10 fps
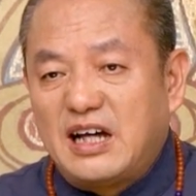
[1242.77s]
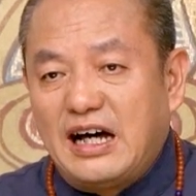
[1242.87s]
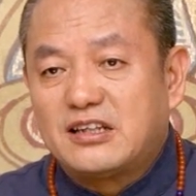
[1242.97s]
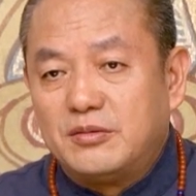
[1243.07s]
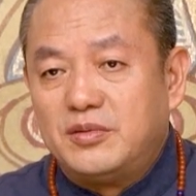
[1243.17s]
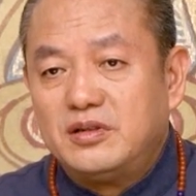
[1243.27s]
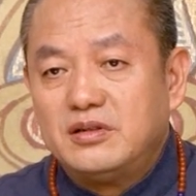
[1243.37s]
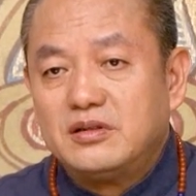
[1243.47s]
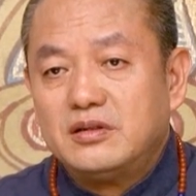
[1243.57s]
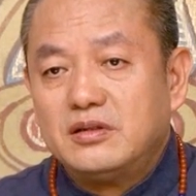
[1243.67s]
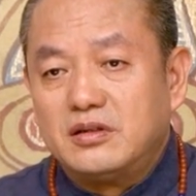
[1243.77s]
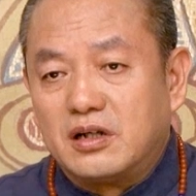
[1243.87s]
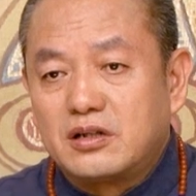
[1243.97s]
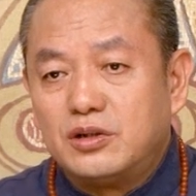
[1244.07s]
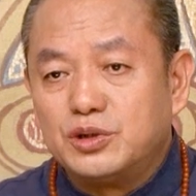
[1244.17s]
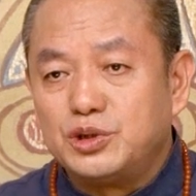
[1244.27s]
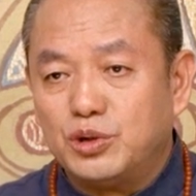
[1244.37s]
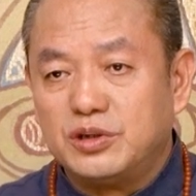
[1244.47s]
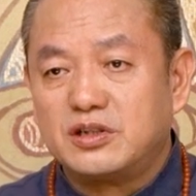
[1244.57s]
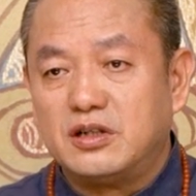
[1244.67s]
How can he know anything
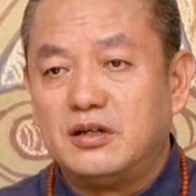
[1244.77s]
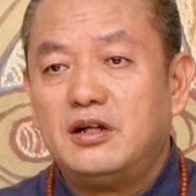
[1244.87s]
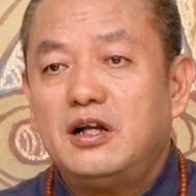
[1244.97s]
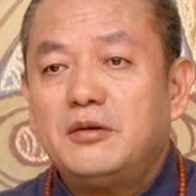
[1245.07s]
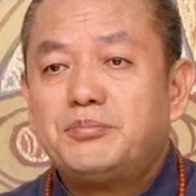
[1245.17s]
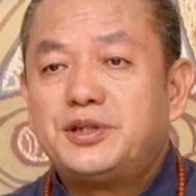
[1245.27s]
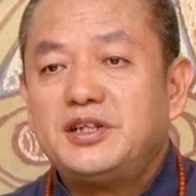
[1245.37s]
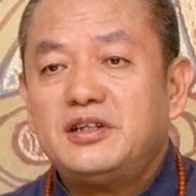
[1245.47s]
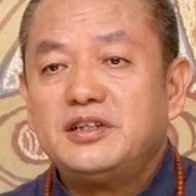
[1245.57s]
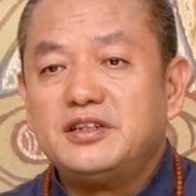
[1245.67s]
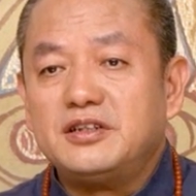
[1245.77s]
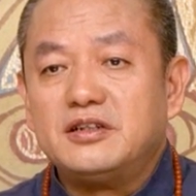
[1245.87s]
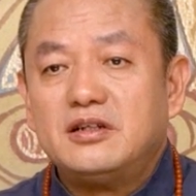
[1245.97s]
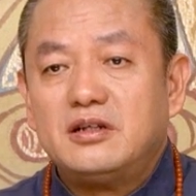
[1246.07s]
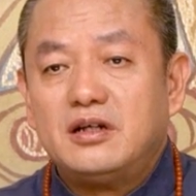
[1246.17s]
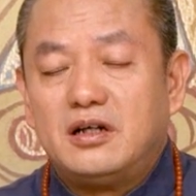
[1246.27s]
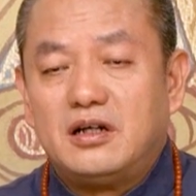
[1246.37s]
about fighting hard for his life?